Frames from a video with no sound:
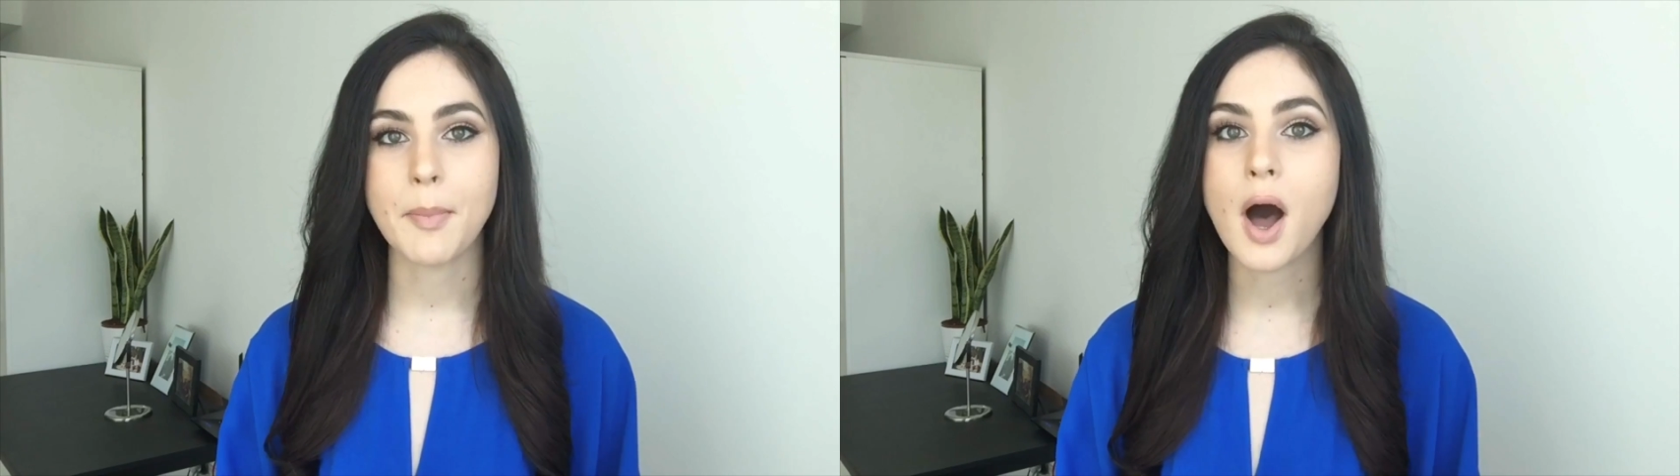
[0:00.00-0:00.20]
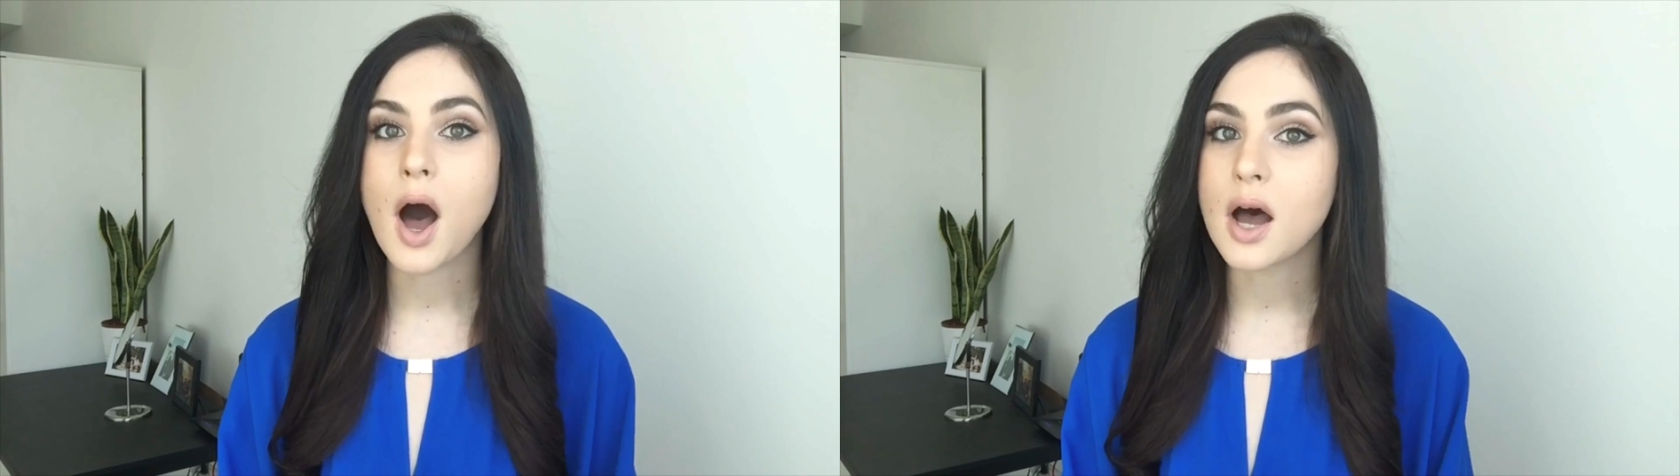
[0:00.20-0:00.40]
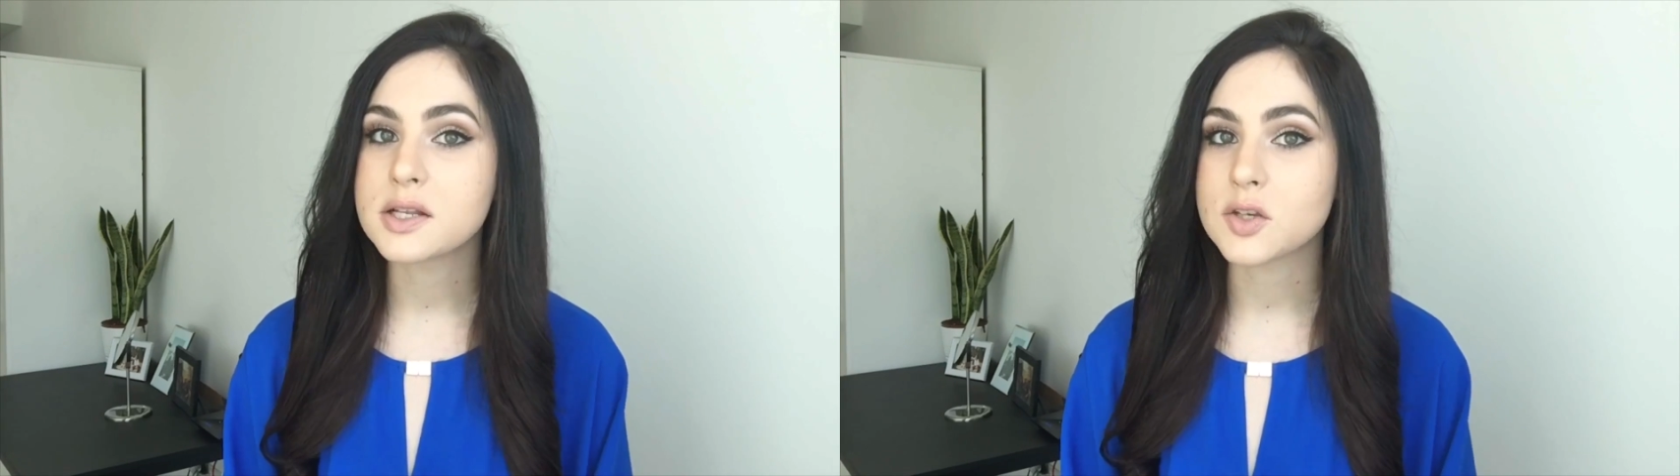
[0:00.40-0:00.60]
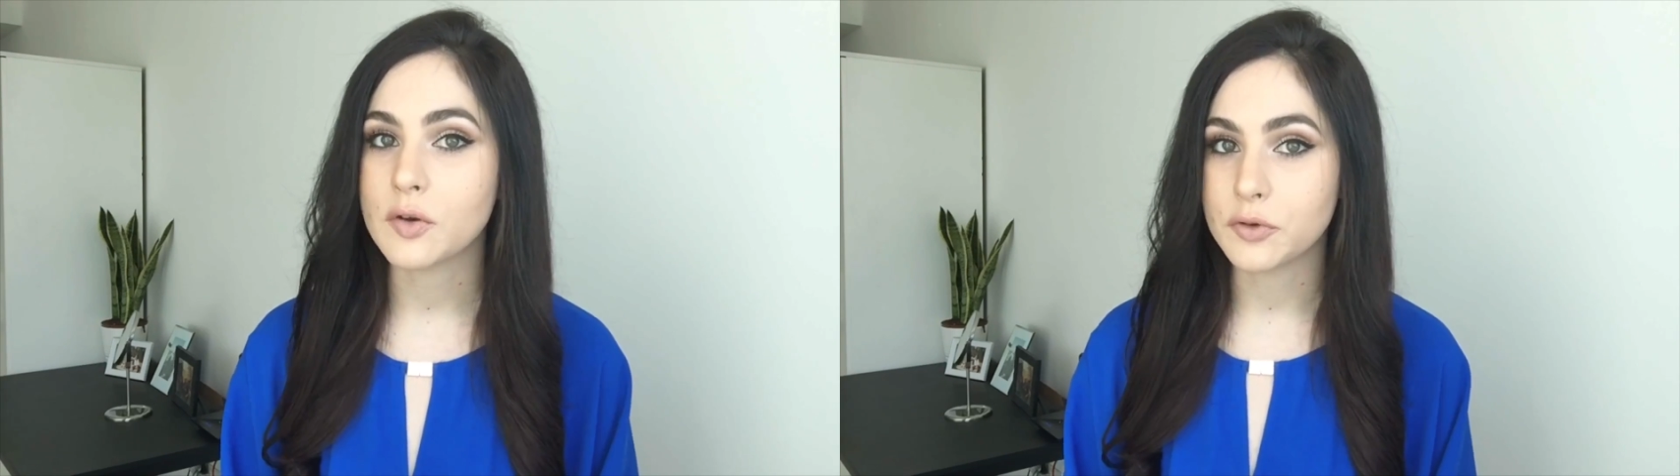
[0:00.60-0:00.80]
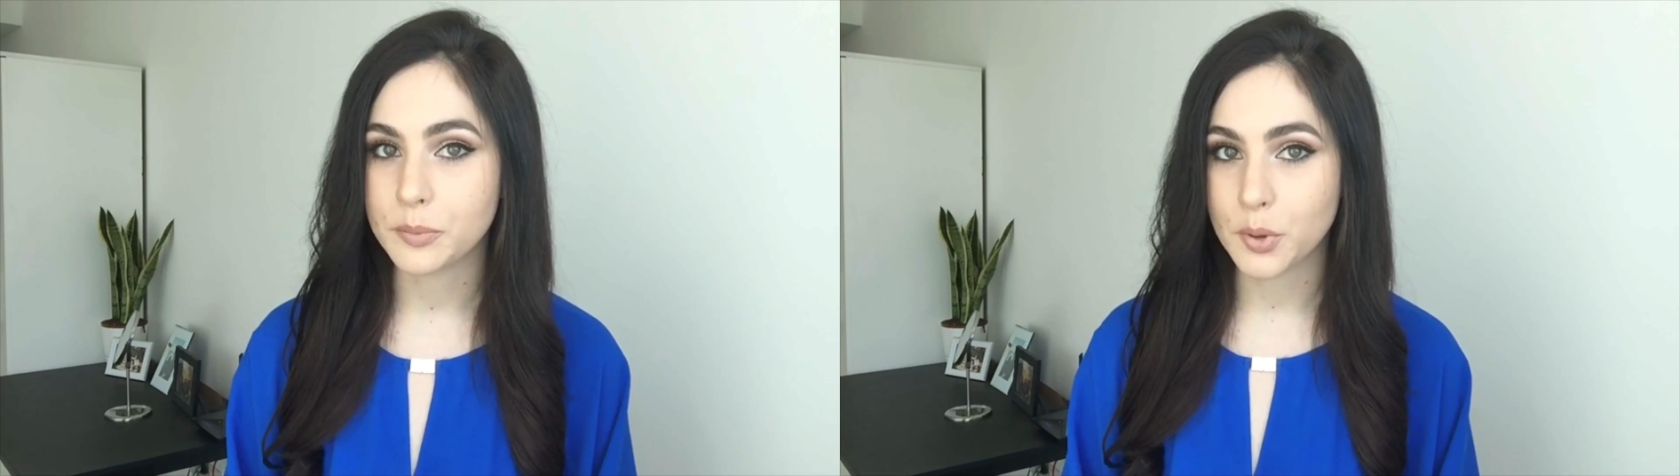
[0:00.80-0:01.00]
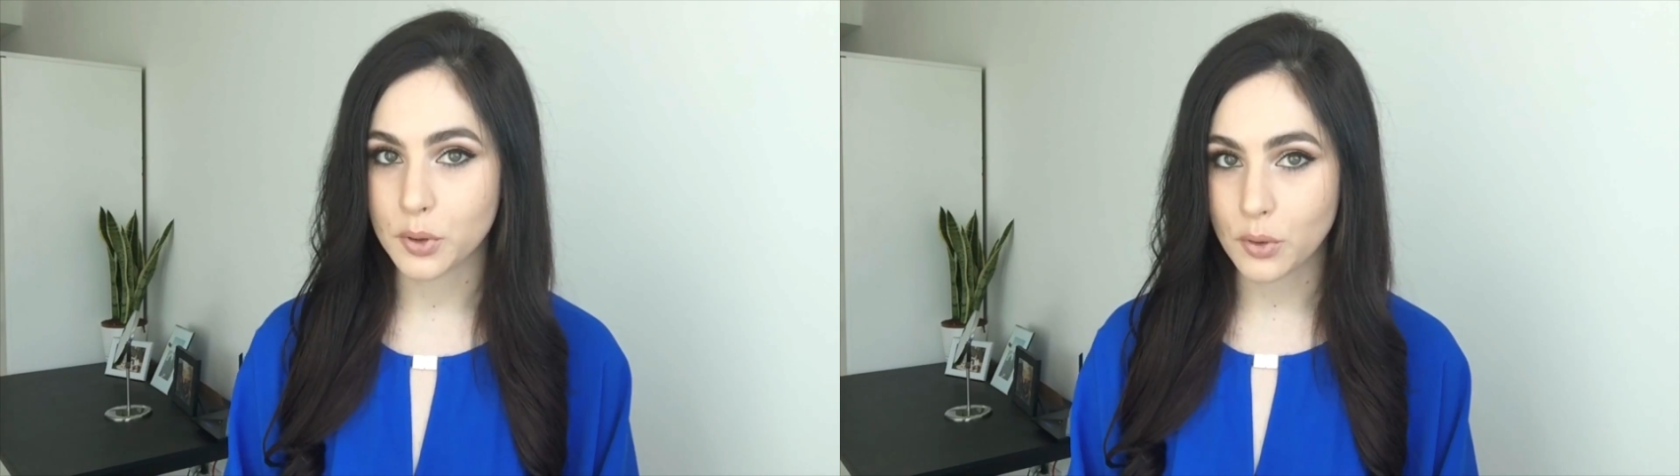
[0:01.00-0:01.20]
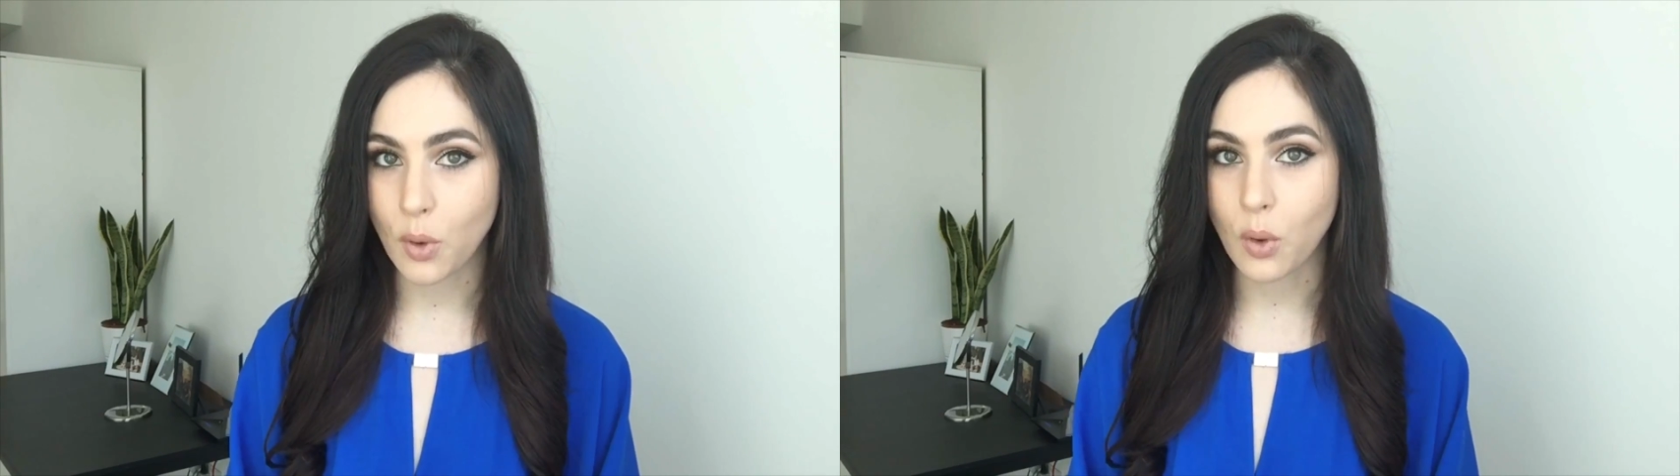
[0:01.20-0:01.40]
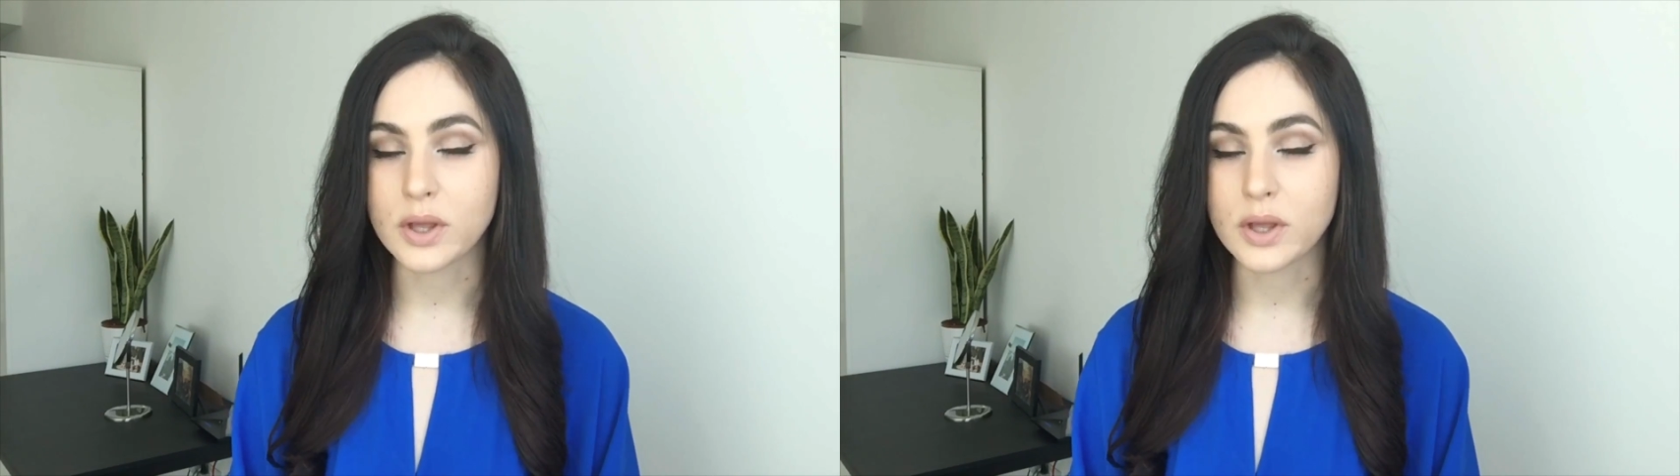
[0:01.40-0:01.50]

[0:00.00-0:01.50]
part of your protocol.